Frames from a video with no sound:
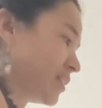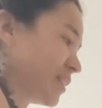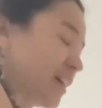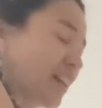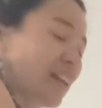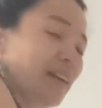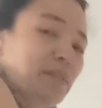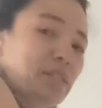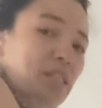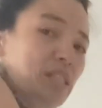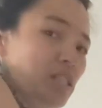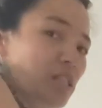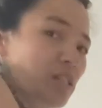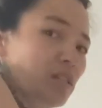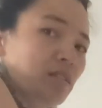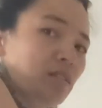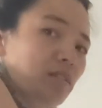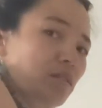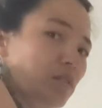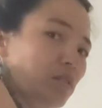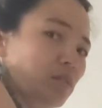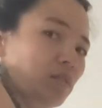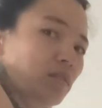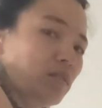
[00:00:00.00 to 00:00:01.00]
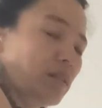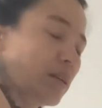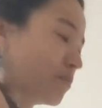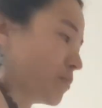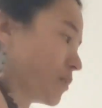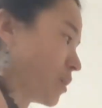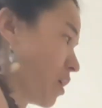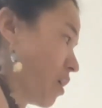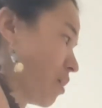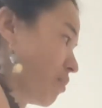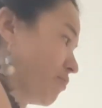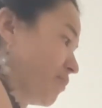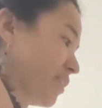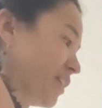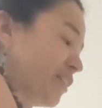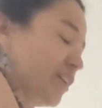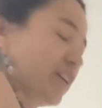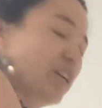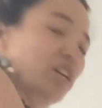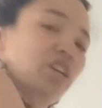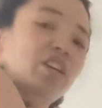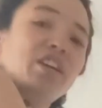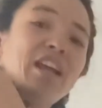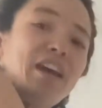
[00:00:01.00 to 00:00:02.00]
and I still am not
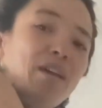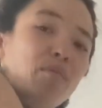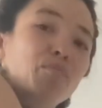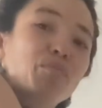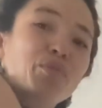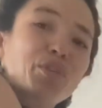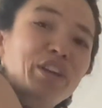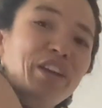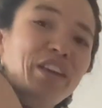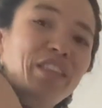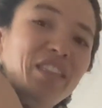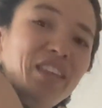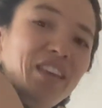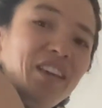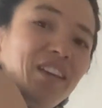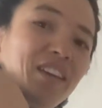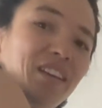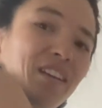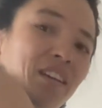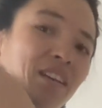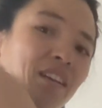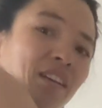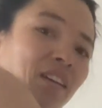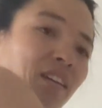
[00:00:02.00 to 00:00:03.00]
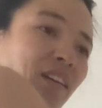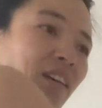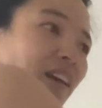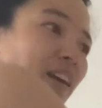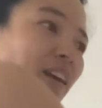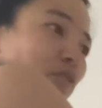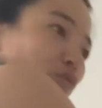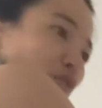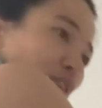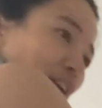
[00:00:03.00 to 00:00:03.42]
very good at breathing and